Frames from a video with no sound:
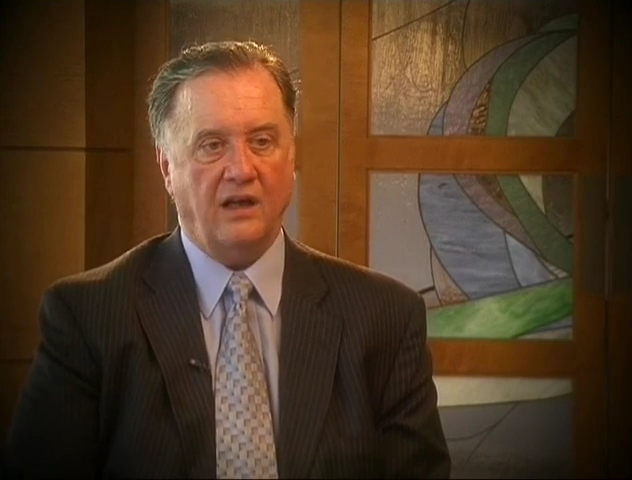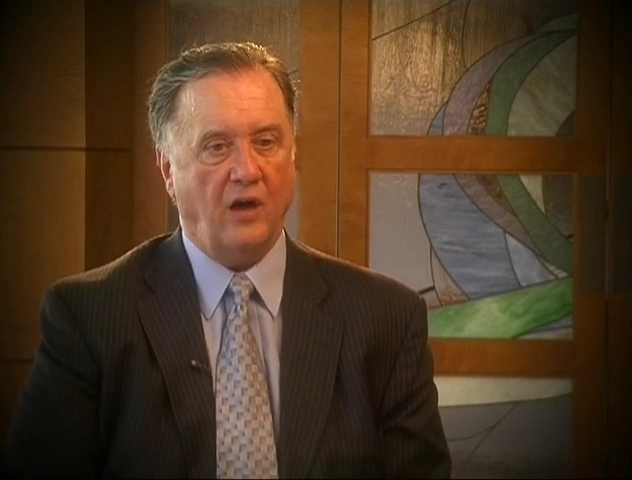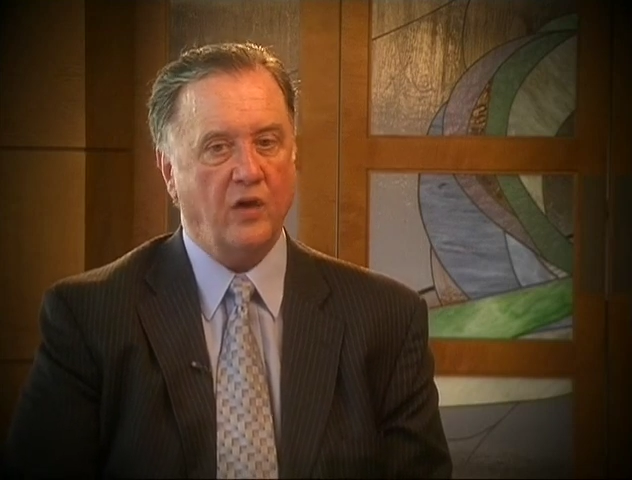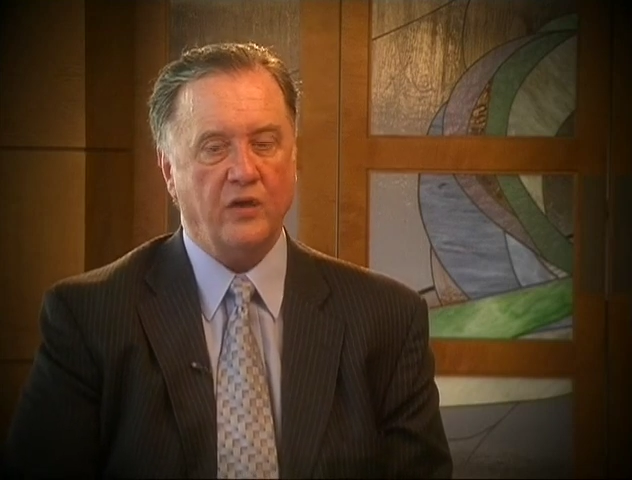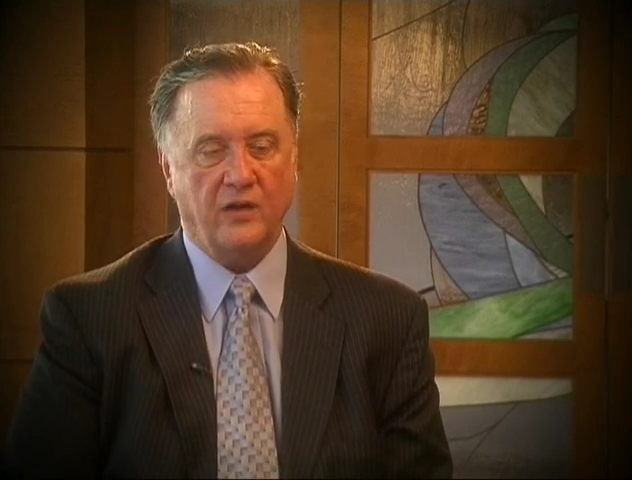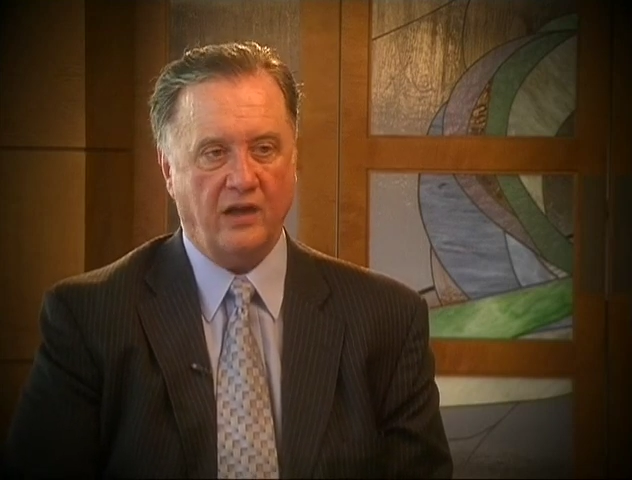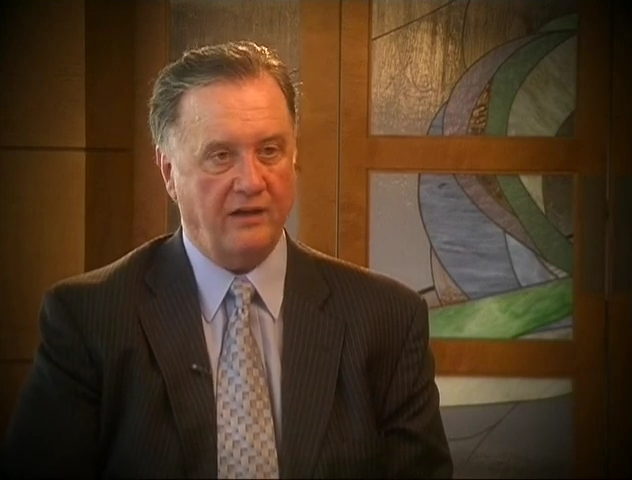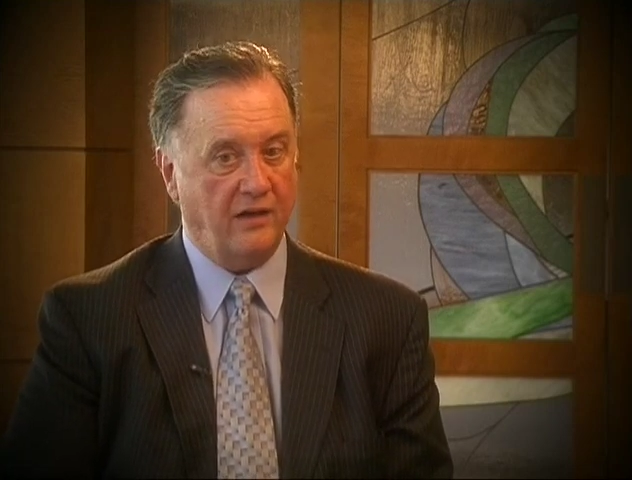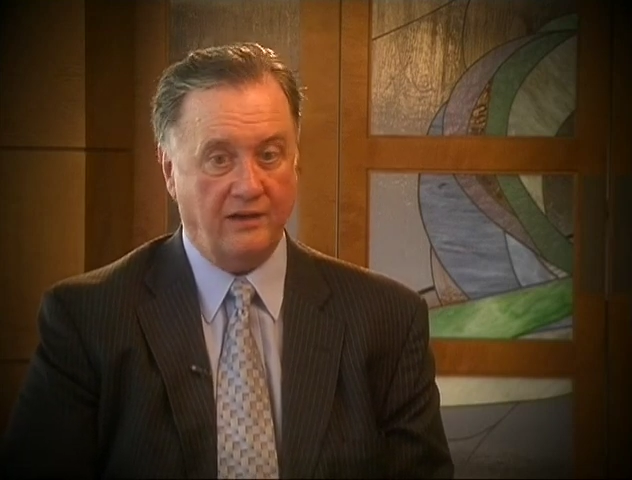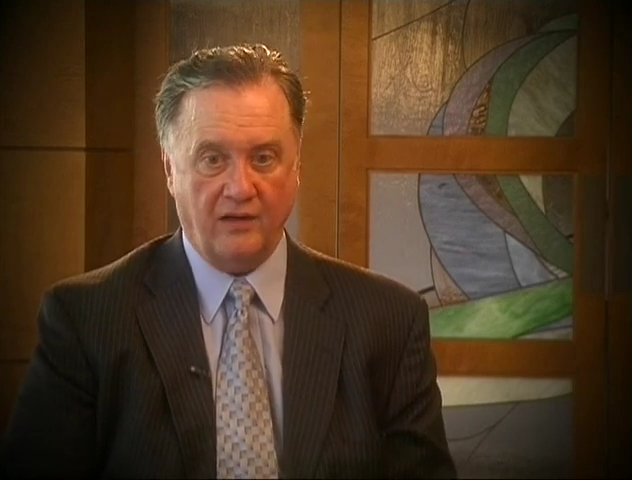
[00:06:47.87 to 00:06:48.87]
Although
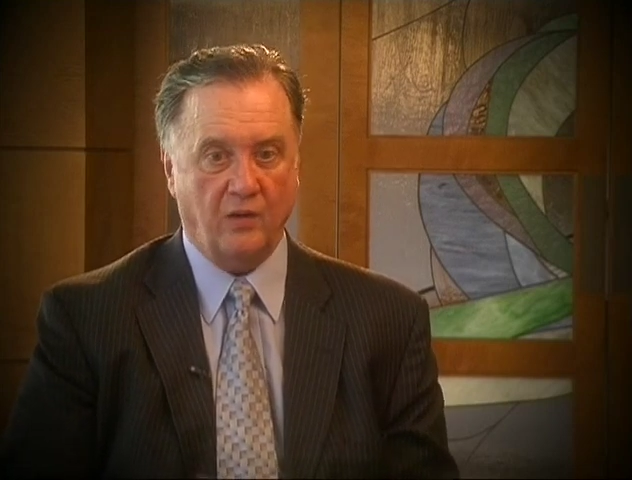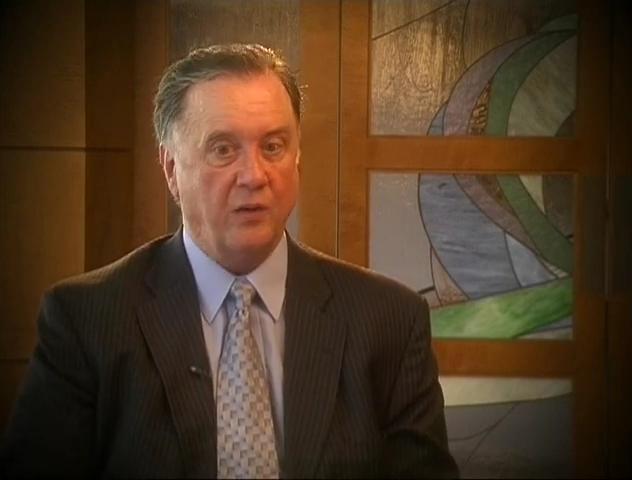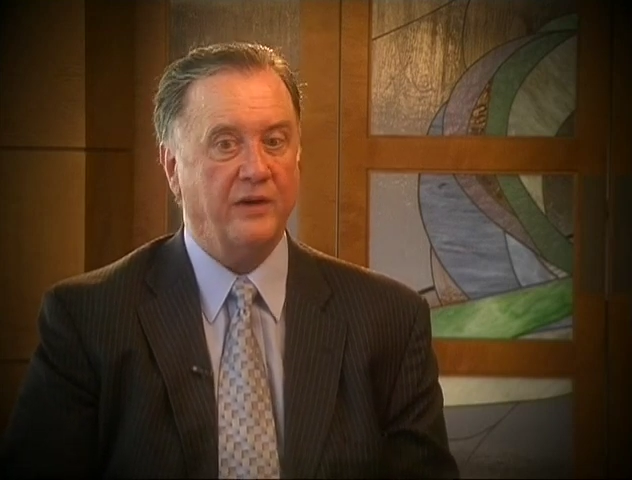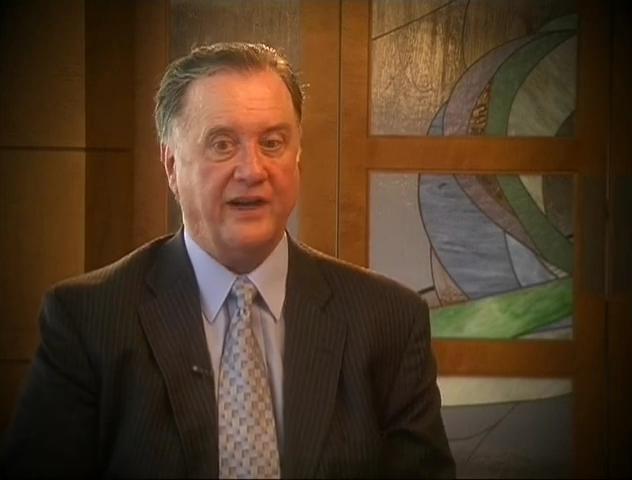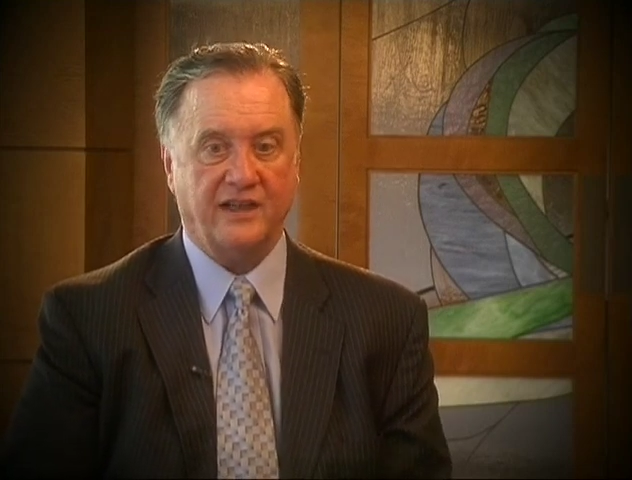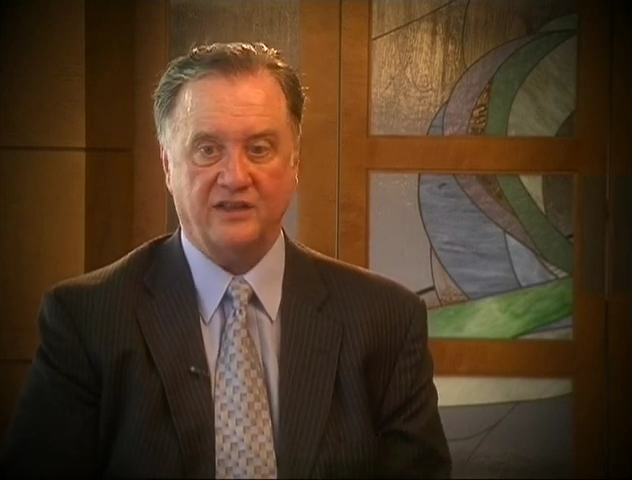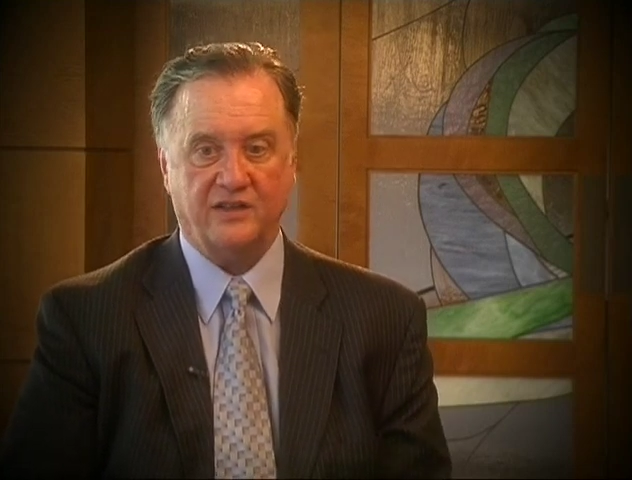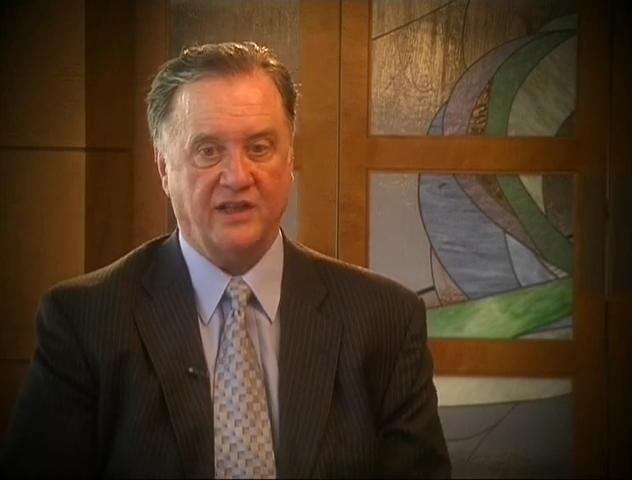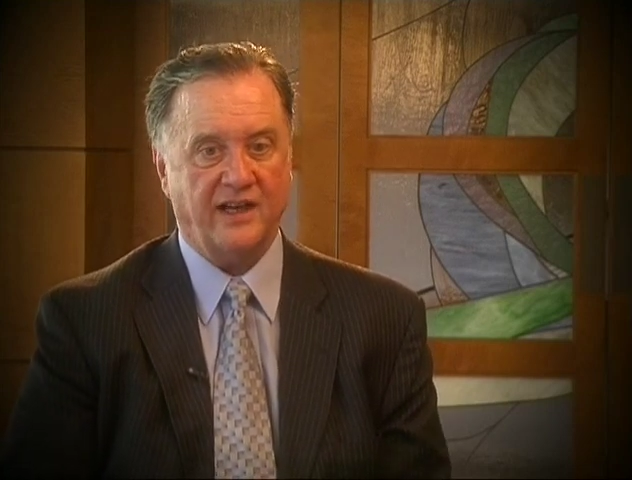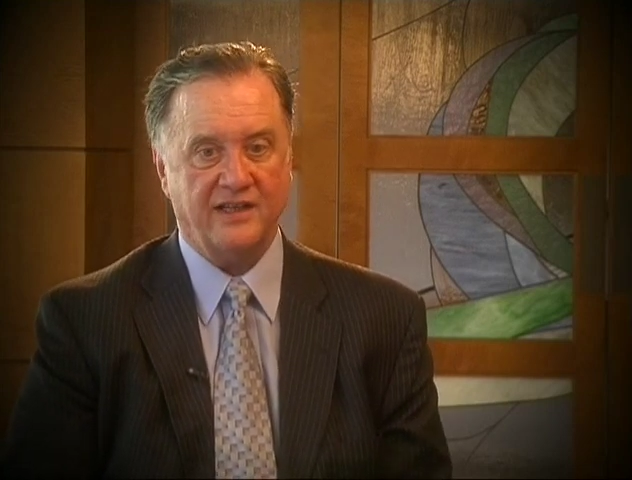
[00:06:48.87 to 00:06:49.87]
aerobic
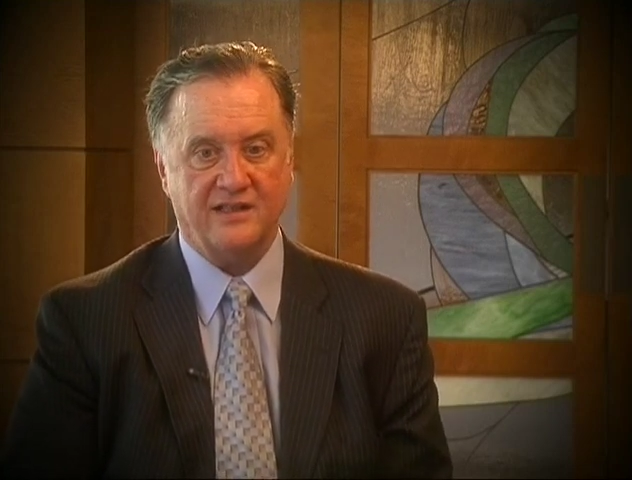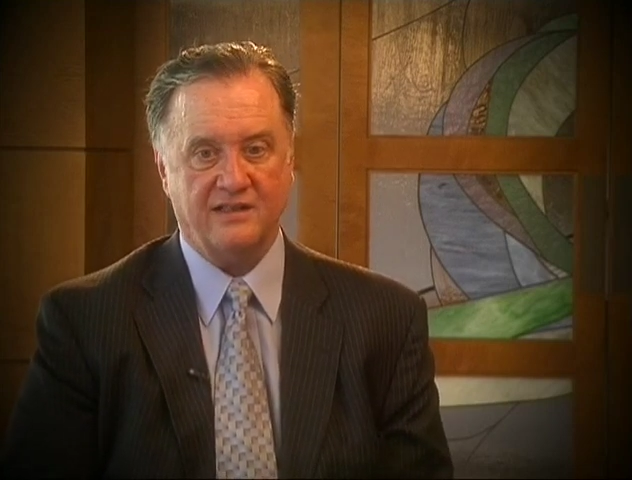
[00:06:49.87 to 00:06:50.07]
exercise